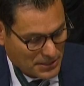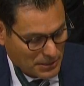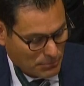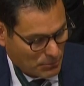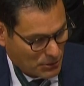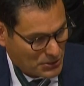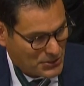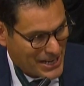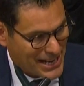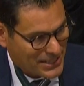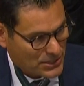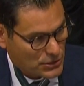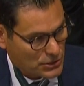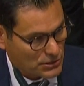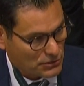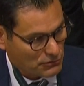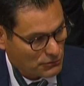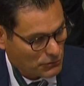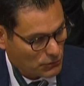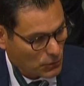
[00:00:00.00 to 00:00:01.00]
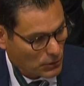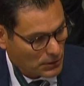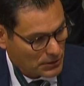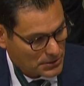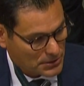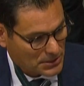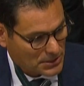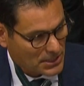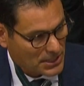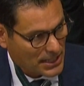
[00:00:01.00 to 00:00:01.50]
A protection
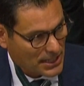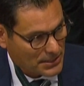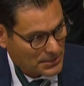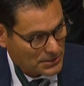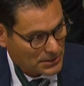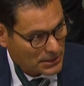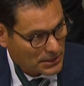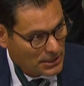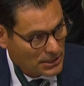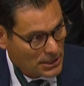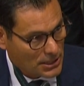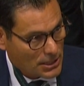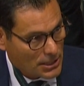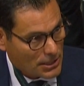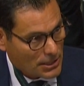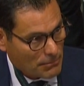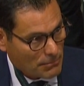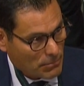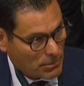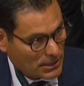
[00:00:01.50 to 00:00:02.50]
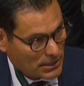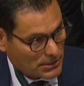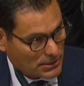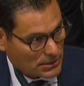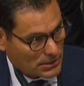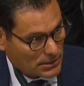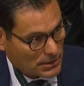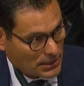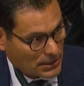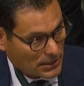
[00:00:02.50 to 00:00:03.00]
force to Gaza, but
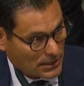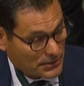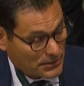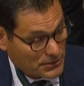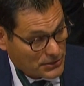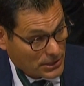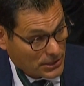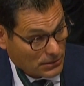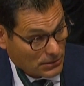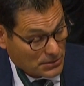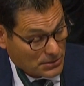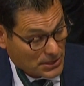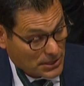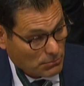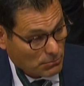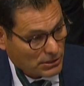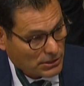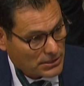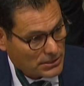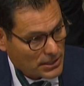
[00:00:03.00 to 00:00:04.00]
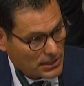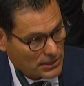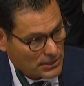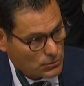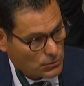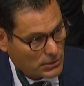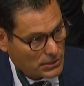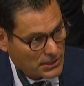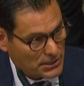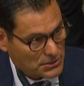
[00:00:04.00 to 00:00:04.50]
the General Assembly does.
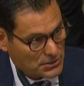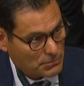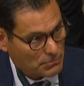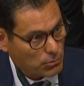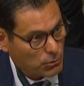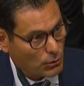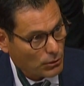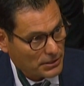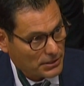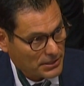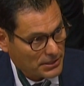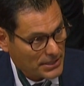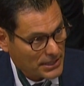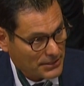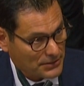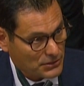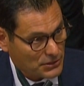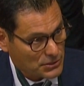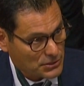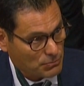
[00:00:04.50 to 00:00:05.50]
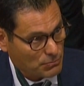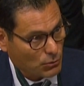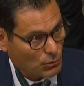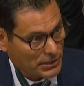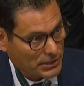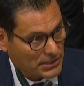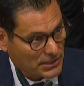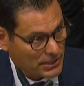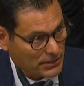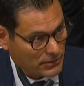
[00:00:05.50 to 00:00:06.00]
Would he support it at this
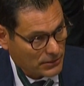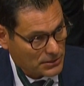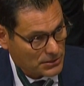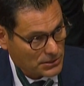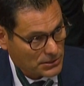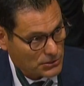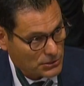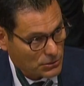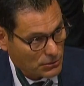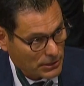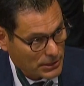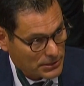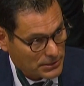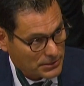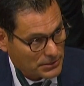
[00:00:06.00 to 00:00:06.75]
point, given the situation?